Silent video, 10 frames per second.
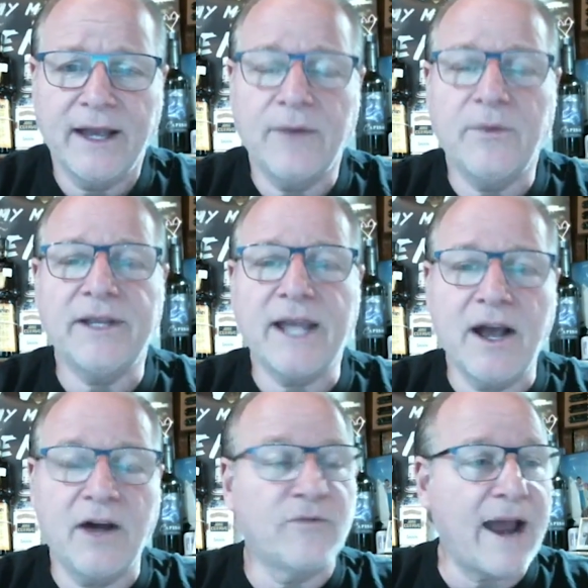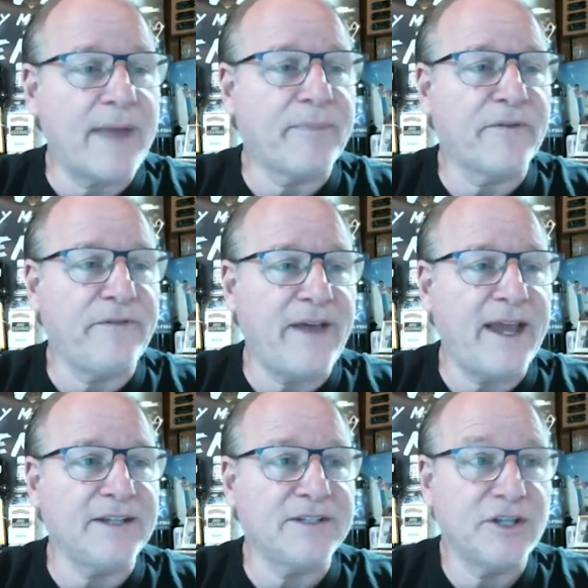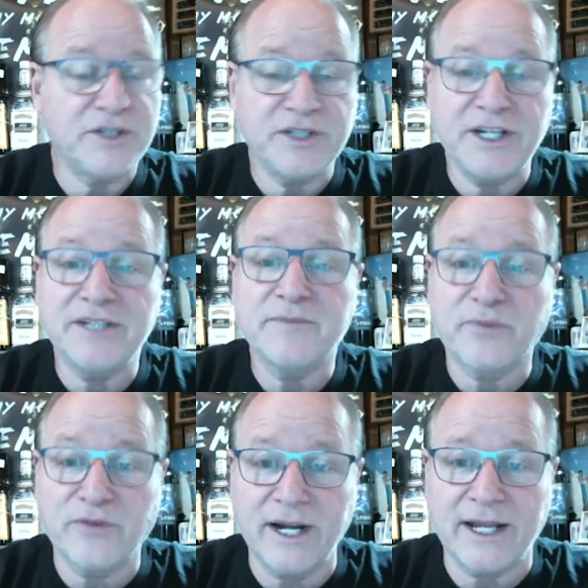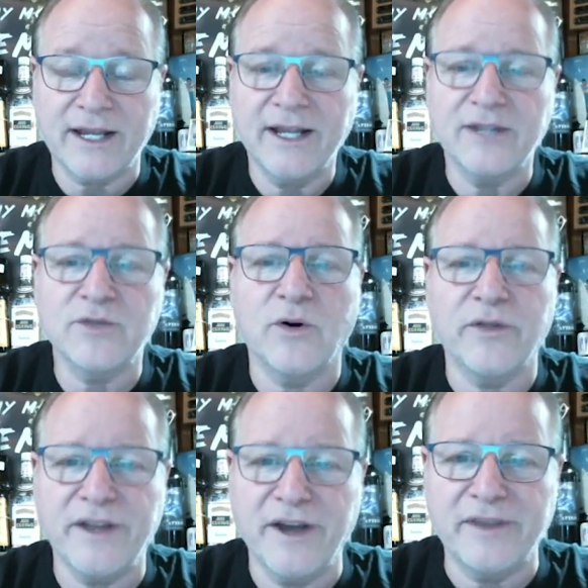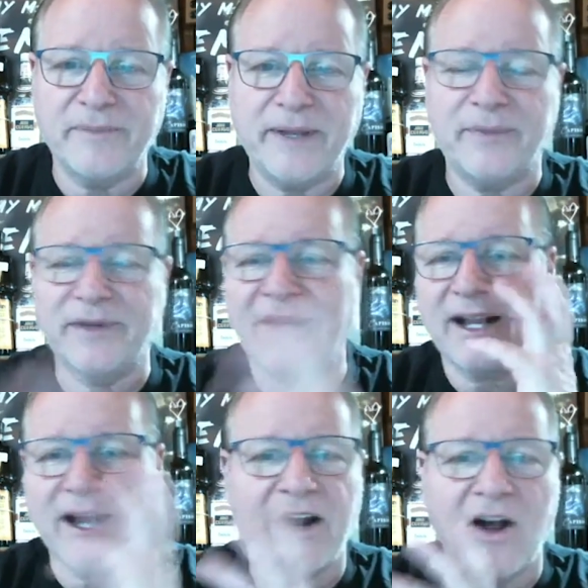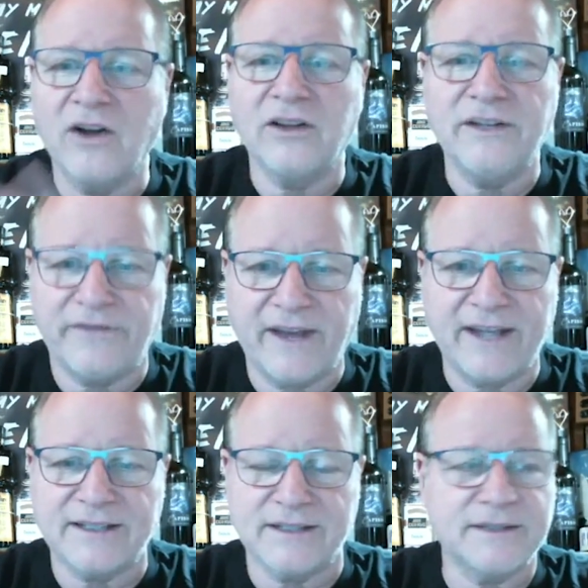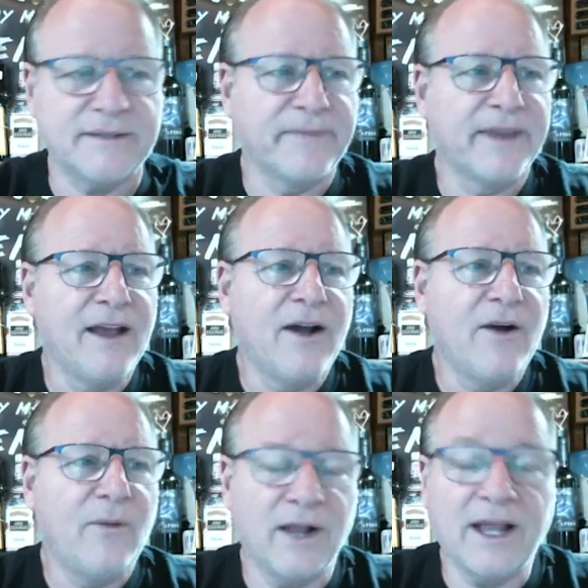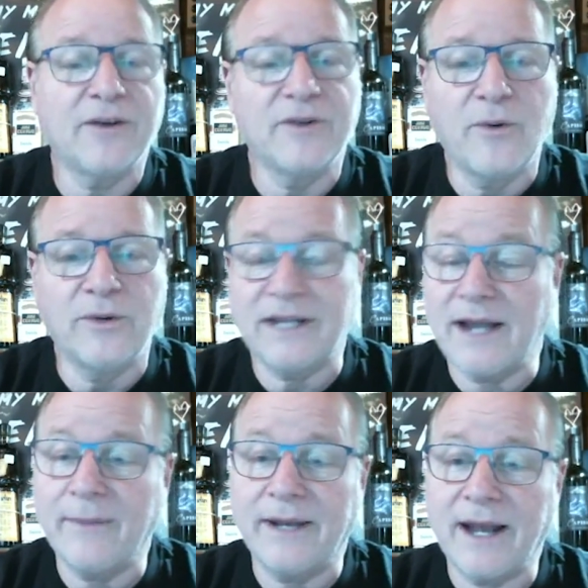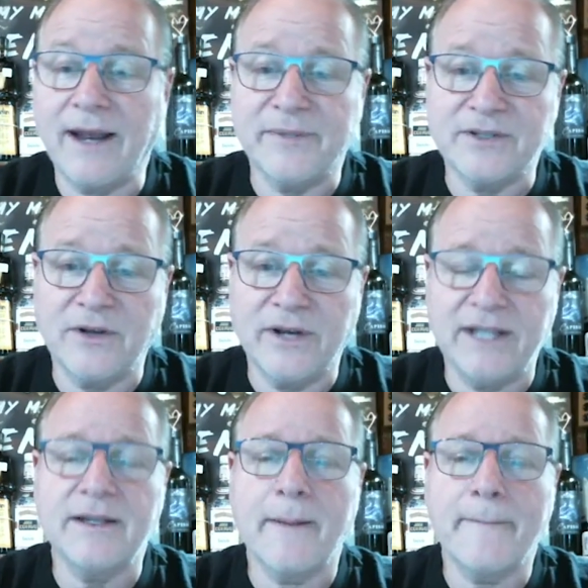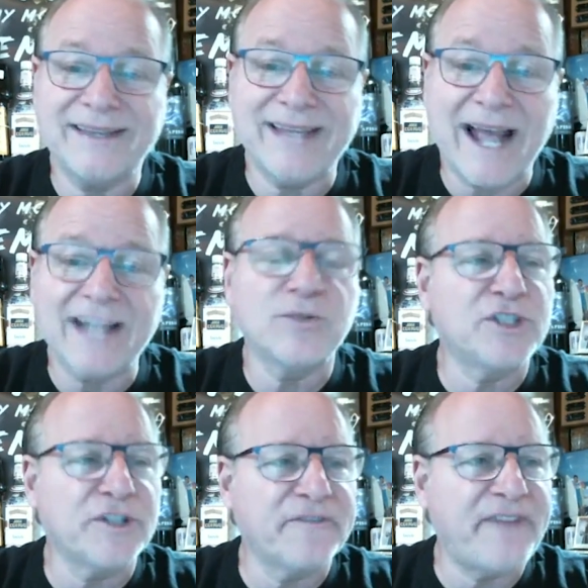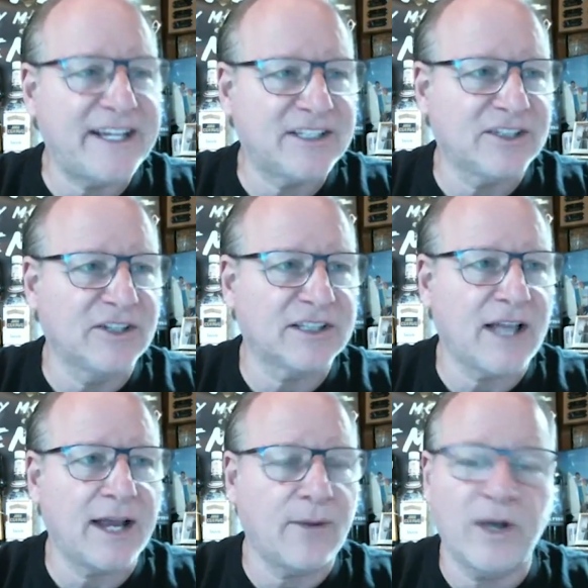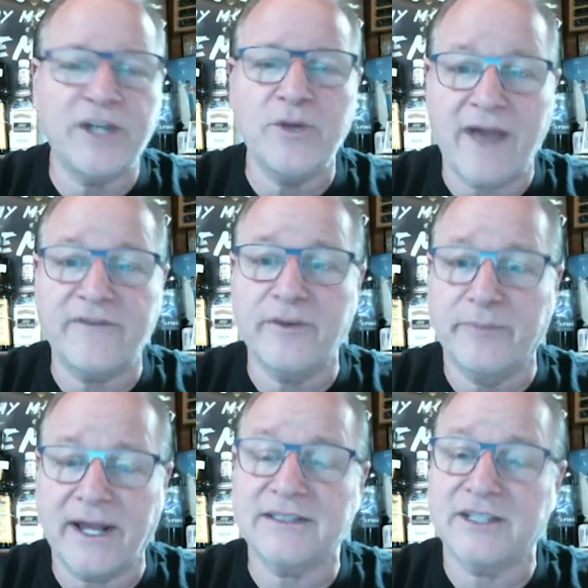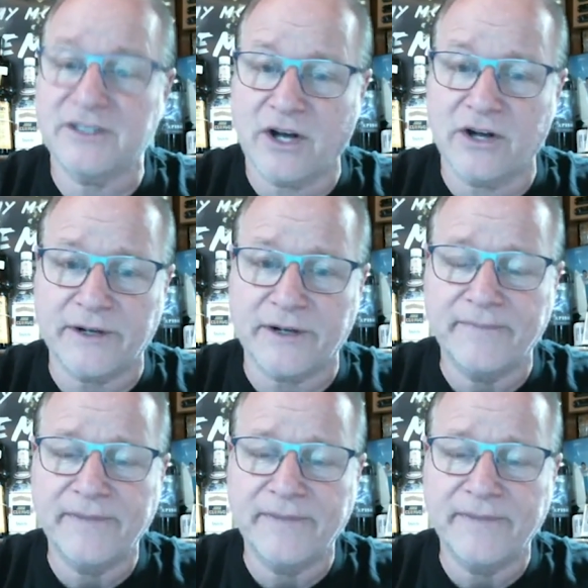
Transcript: And when they unwrap her face, she's pretty. It's all the other people that got ugly faces. Well, I don't know what the name of that episode is, but that's what your face looks like when you have your plastic surgery.